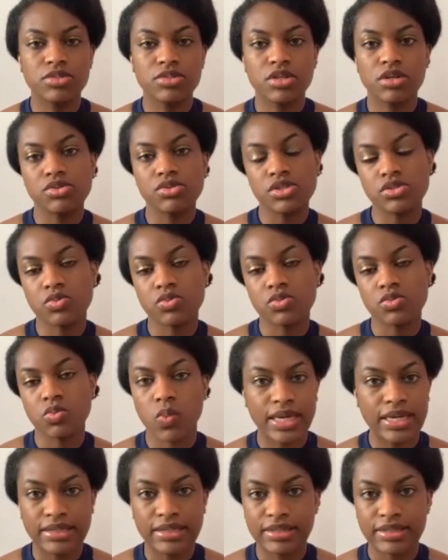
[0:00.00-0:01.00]
Don't just
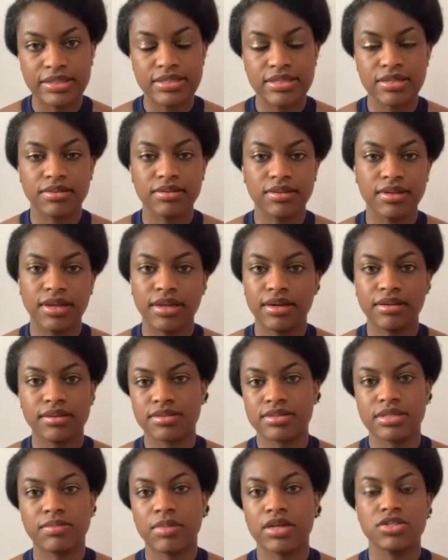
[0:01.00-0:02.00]
wait until the end of
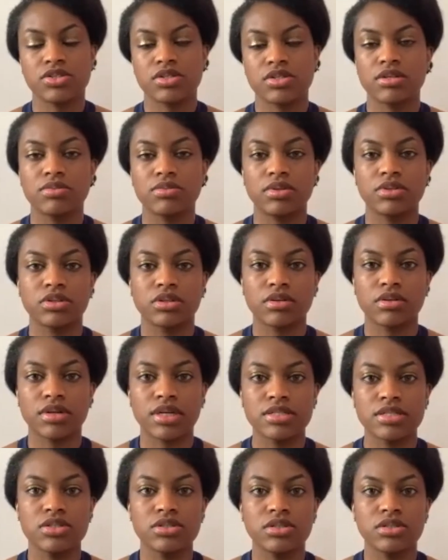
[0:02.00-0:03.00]
the semester when your
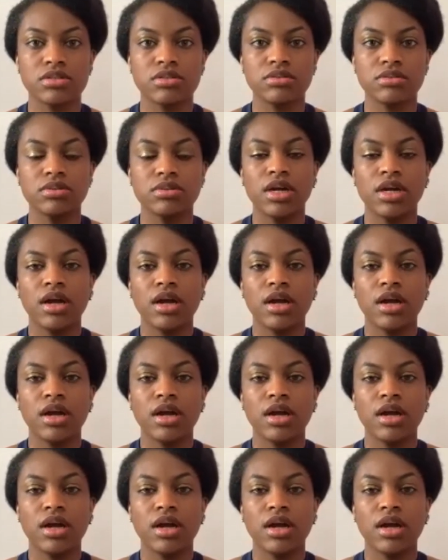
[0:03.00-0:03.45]
grades are due.